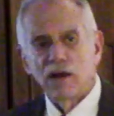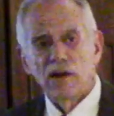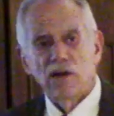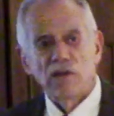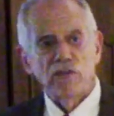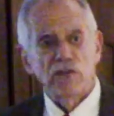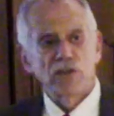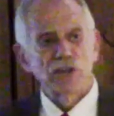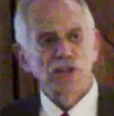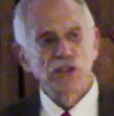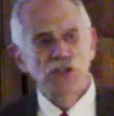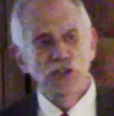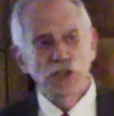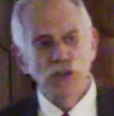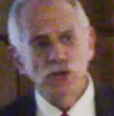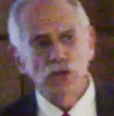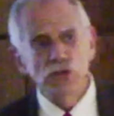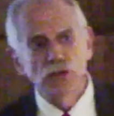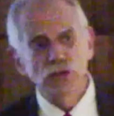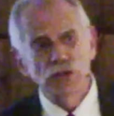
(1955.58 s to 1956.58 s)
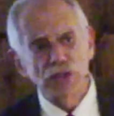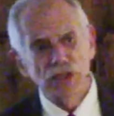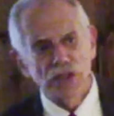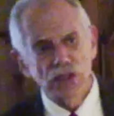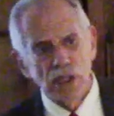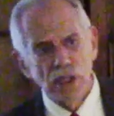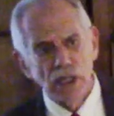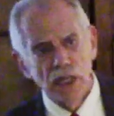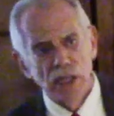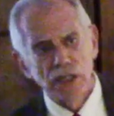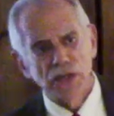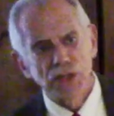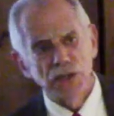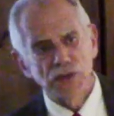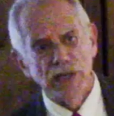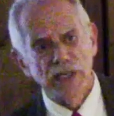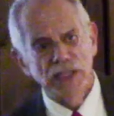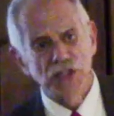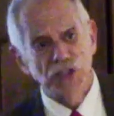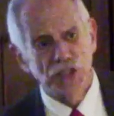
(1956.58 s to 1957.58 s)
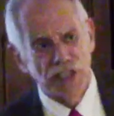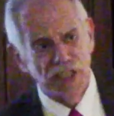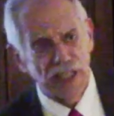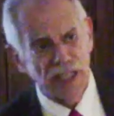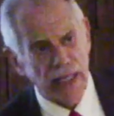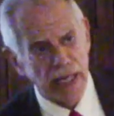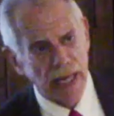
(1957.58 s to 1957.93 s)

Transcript: For the Jews, a strange thing